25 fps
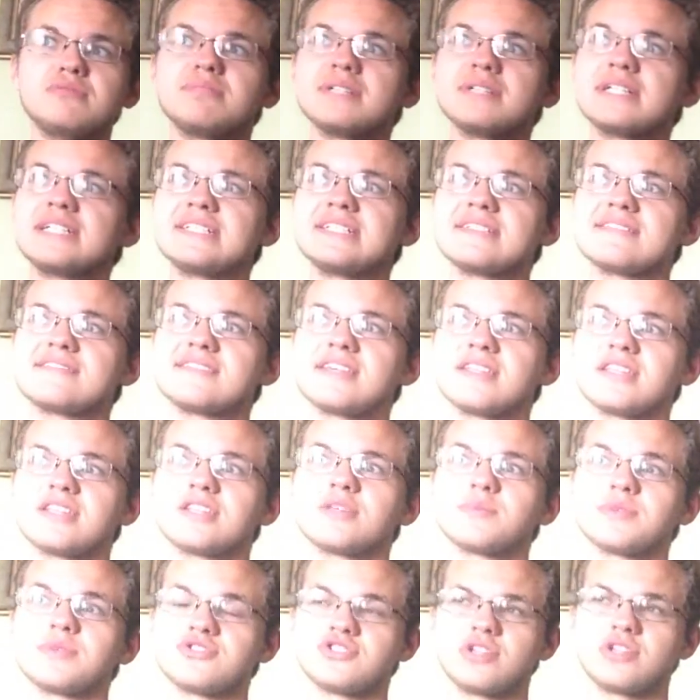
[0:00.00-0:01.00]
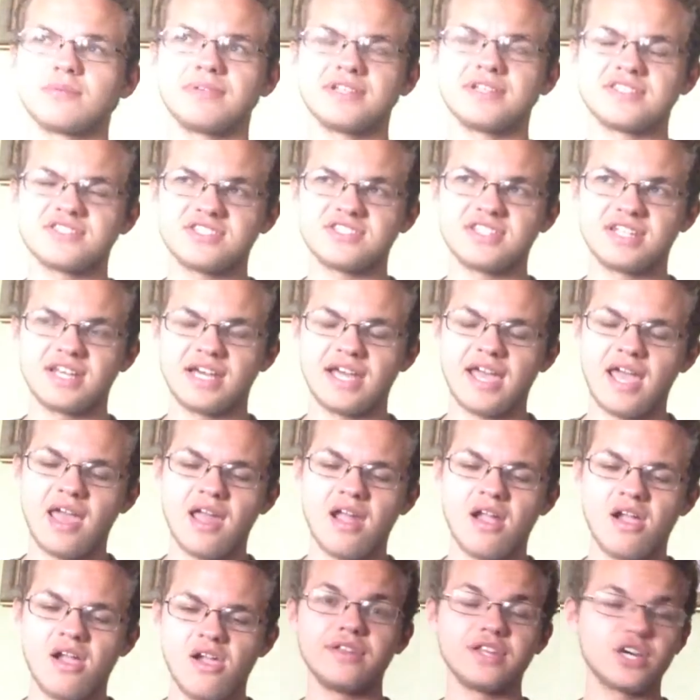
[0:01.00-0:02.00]
I didn't say that they were triplets, did I?
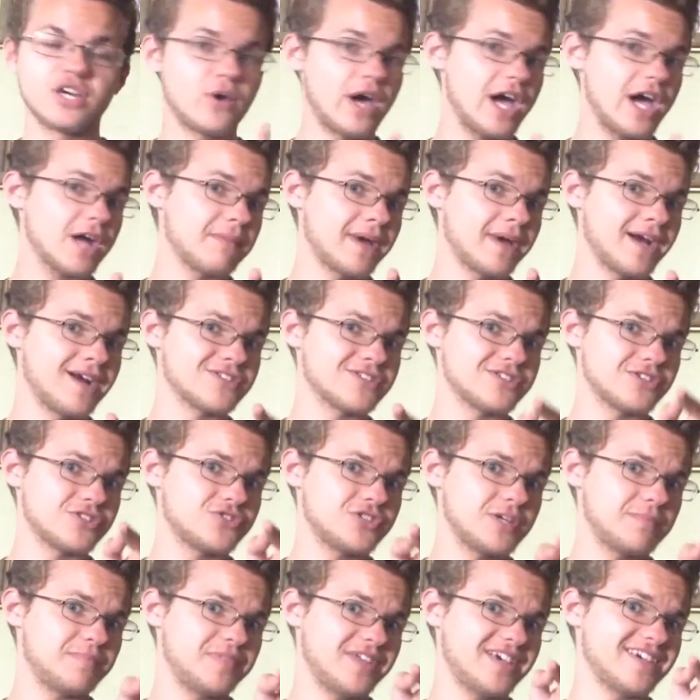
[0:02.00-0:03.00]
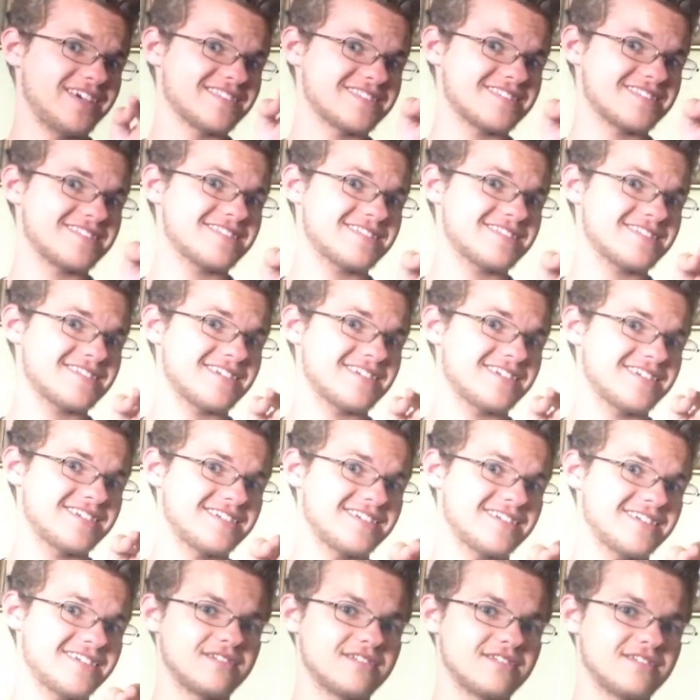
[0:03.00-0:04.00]
The Quagmires are triplets!
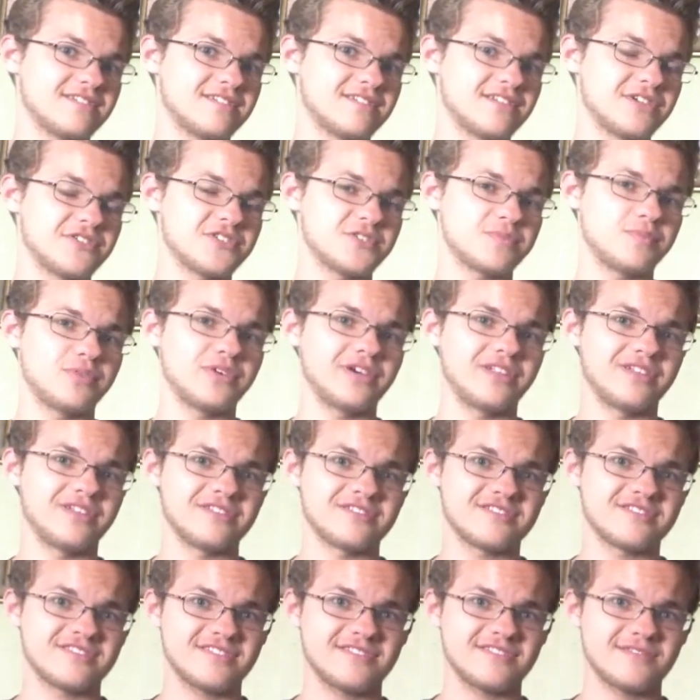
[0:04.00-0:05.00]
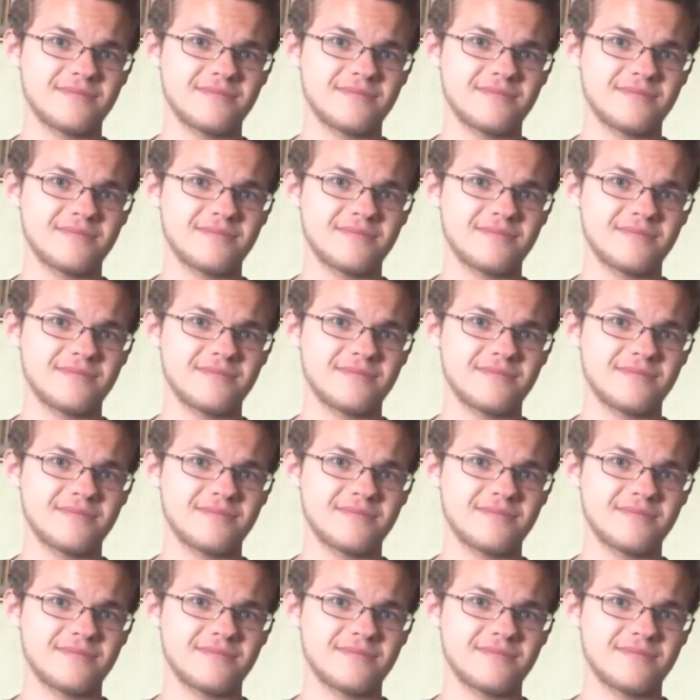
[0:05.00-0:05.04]
No spoilers.